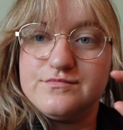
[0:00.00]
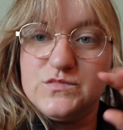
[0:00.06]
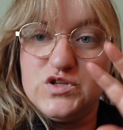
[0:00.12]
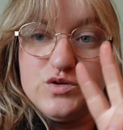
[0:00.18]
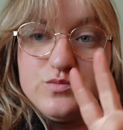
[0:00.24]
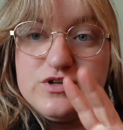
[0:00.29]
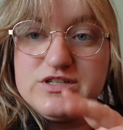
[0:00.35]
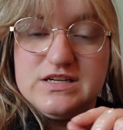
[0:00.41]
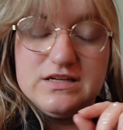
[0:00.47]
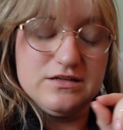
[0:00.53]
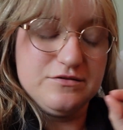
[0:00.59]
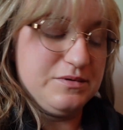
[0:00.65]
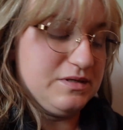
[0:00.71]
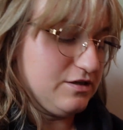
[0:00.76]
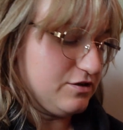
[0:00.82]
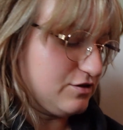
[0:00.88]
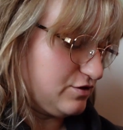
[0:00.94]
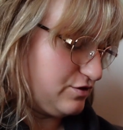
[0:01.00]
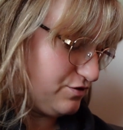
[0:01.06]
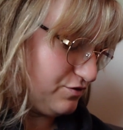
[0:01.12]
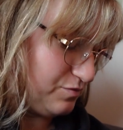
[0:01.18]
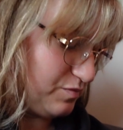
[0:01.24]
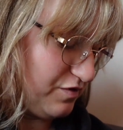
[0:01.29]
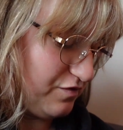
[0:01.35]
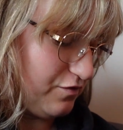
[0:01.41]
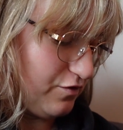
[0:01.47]
2 more centimeters to do
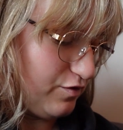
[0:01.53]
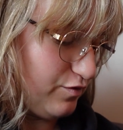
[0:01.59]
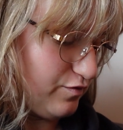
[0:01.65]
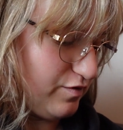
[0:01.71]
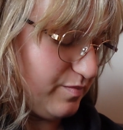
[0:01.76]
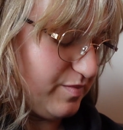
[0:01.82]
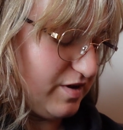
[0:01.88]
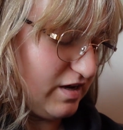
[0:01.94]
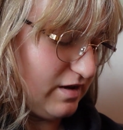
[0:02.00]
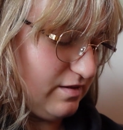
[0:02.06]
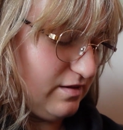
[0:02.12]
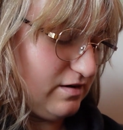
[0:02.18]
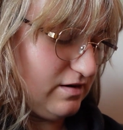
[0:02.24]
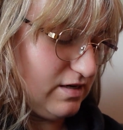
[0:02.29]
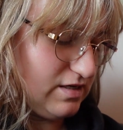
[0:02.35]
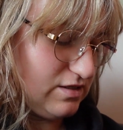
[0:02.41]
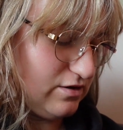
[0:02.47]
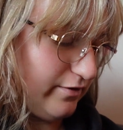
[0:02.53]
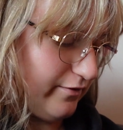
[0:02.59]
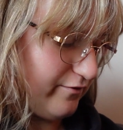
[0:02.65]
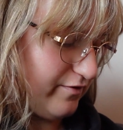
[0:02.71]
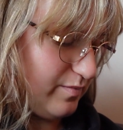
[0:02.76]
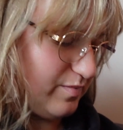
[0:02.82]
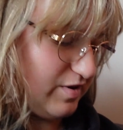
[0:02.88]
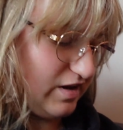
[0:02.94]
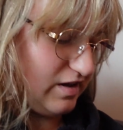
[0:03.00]
before the ribbing, and then I start
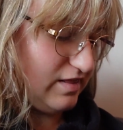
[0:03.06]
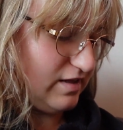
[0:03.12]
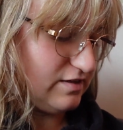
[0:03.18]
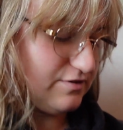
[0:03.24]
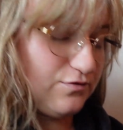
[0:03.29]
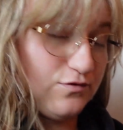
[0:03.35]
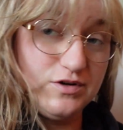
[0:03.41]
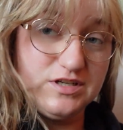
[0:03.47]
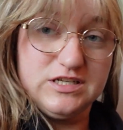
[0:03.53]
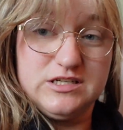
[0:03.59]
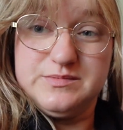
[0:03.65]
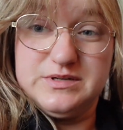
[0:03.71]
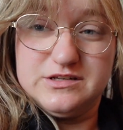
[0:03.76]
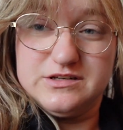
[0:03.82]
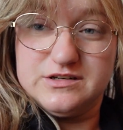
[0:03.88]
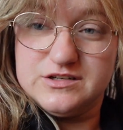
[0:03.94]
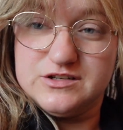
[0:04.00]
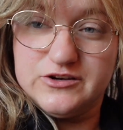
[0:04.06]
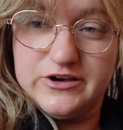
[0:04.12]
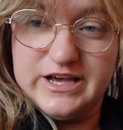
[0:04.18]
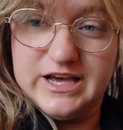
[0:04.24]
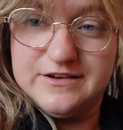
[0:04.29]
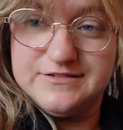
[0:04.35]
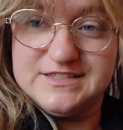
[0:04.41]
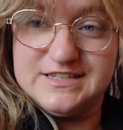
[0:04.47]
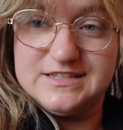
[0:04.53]
ribbing, and that's 4 centimeters. So I
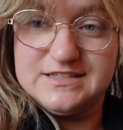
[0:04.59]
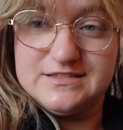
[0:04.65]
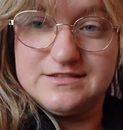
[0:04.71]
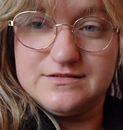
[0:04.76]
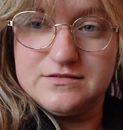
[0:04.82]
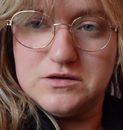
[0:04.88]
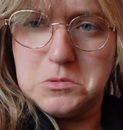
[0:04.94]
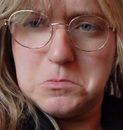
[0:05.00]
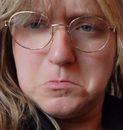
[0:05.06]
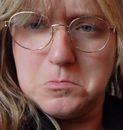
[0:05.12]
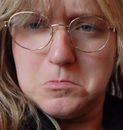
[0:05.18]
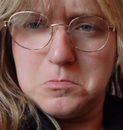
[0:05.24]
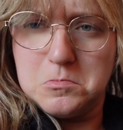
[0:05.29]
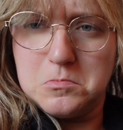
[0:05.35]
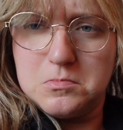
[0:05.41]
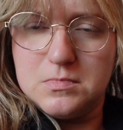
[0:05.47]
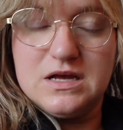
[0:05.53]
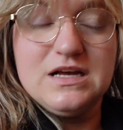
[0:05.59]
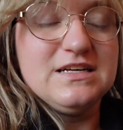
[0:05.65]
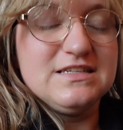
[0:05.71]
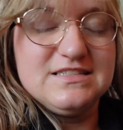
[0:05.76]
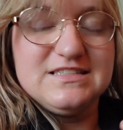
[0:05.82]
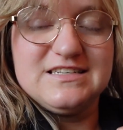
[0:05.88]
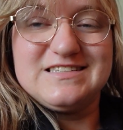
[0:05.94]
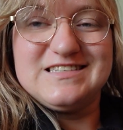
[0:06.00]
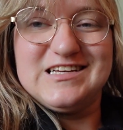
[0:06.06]
have 6
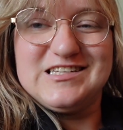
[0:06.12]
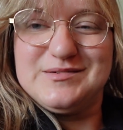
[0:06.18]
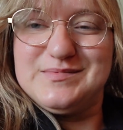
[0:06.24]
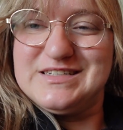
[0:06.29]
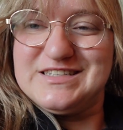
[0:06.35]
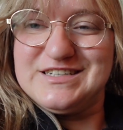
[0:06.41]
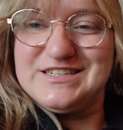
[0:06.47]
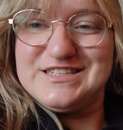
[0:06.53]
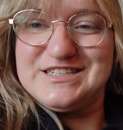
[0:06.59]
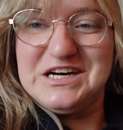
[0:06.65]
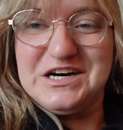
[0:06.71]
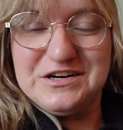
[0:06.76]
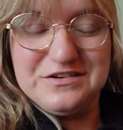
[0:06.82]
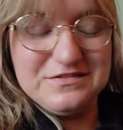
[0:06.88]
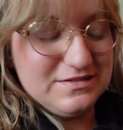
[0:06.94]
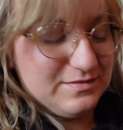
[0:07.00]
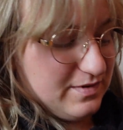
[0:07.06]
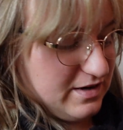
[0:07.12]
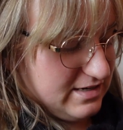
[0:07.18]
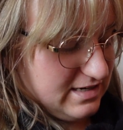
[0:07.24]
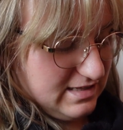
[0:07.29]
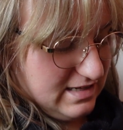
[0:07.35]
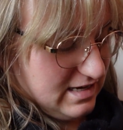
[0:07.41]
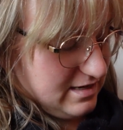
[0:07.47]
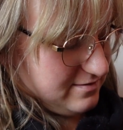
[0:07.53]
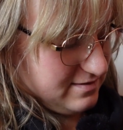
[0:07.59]
centimeters of the body
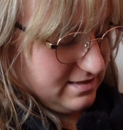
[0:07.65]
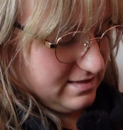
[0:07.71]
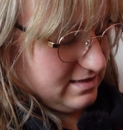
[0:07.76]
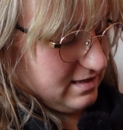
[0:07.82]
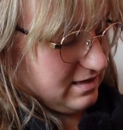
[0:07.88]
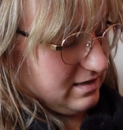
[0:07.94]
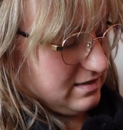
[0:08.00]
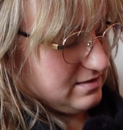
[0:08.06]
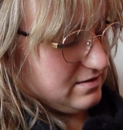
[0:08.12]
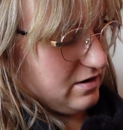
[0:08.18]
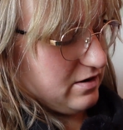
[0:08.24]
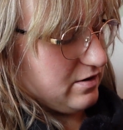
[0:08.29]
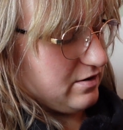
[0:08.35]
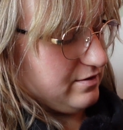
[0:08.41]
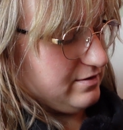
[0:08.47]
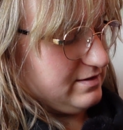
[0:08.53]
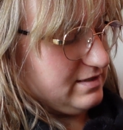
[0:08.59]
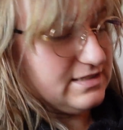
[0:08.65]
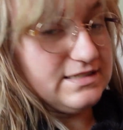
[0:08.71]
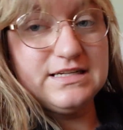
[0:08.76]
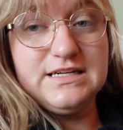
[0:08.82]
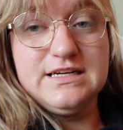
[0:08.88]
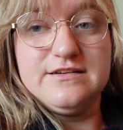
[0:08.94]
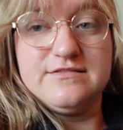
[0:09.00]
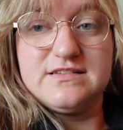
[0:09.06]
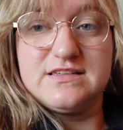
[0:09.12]
left, and then I start on the
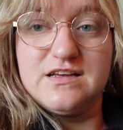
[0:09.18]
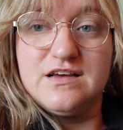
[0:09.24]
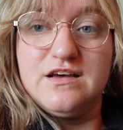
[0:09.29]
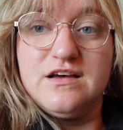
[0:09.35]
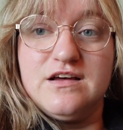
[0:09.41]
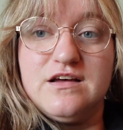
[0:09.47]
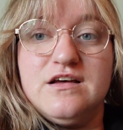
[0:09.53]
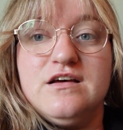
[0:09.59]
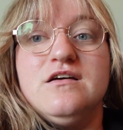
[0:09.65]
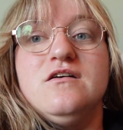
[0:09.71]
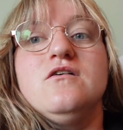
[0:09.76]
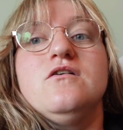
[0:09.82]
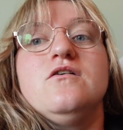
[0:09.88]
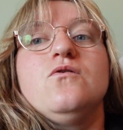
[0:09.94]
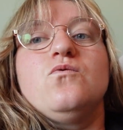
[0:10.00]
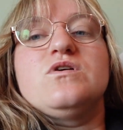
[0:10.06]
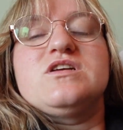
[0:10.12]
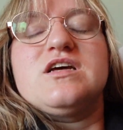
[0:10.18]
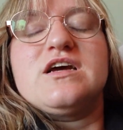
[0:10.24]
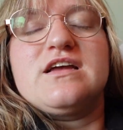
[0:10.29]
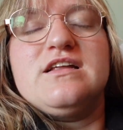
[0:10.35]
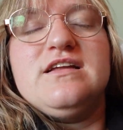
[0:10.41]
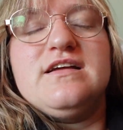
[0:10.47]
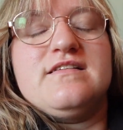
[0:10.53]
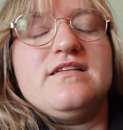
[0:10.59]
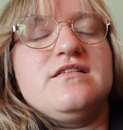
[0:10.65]
sleeves, which I
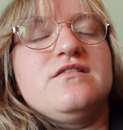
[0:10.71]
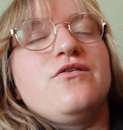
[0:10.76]
can knit in